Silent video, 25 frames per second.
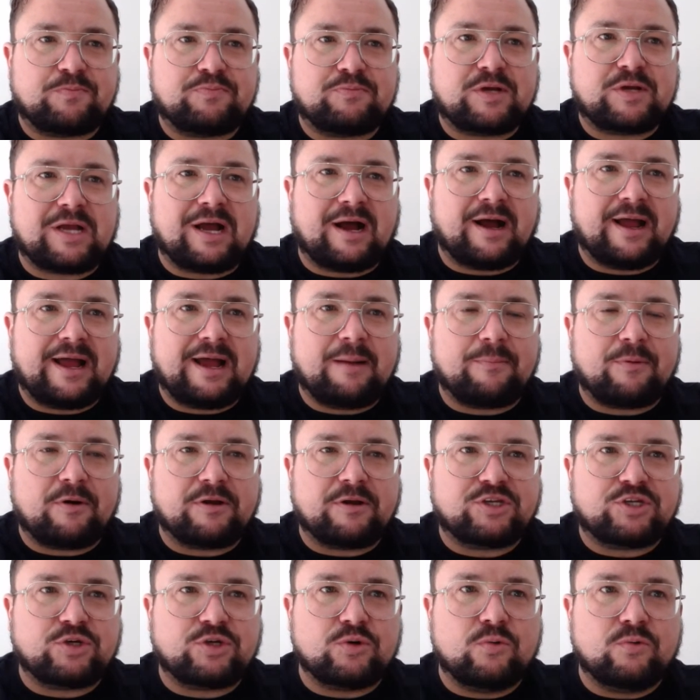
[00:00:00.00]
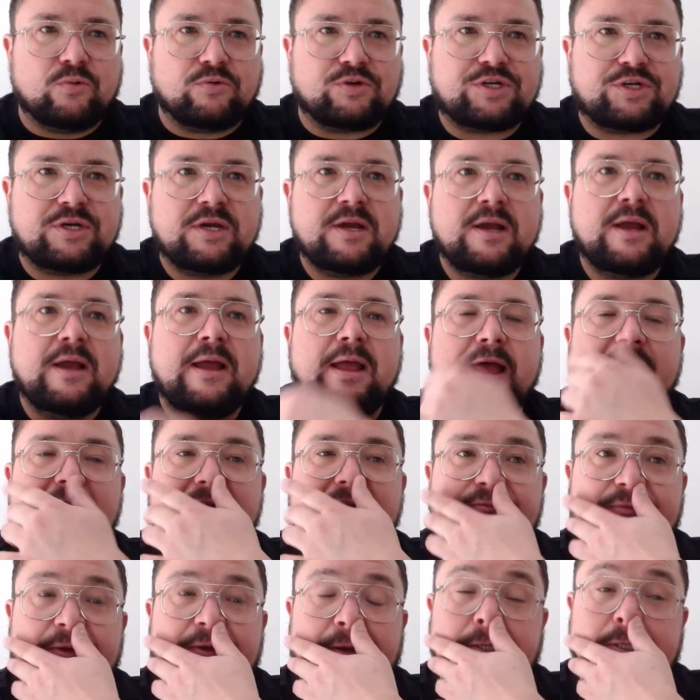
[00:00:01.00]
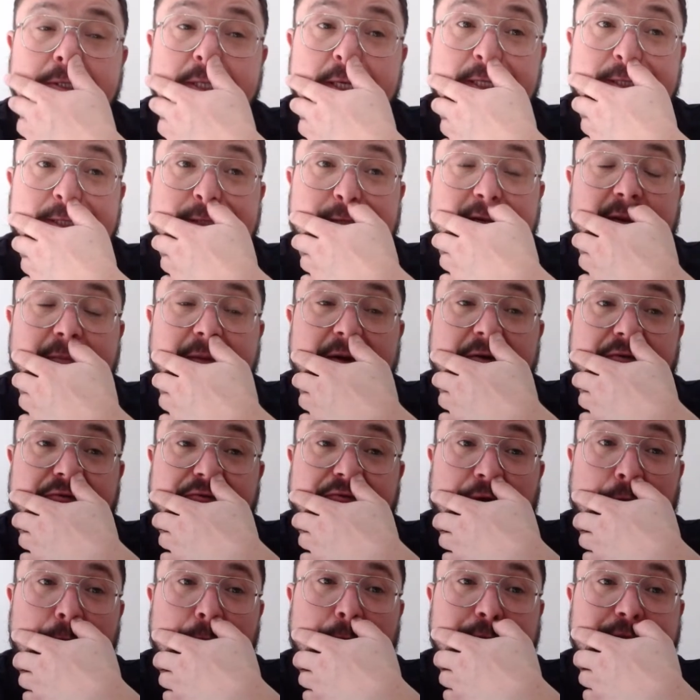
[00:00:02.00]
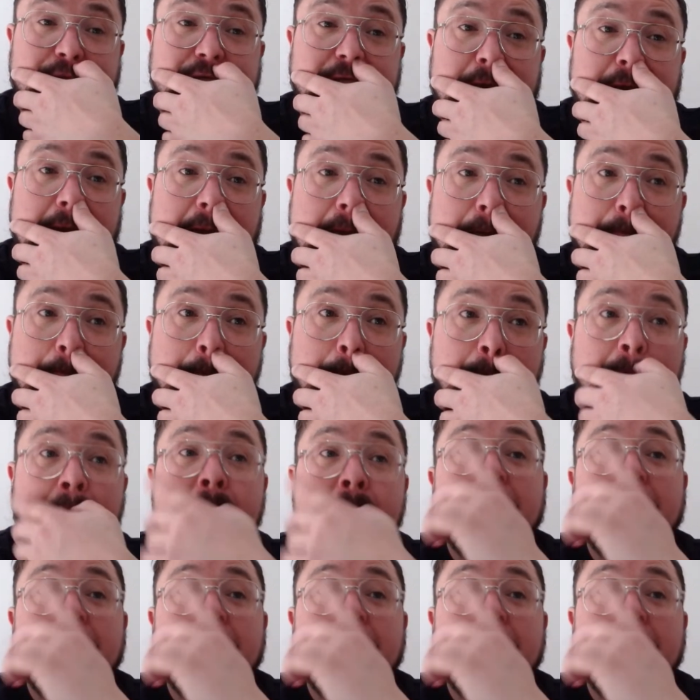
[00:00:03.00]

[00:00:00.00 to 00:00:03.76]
cut out by George Evans, and it's going to be a throw on to them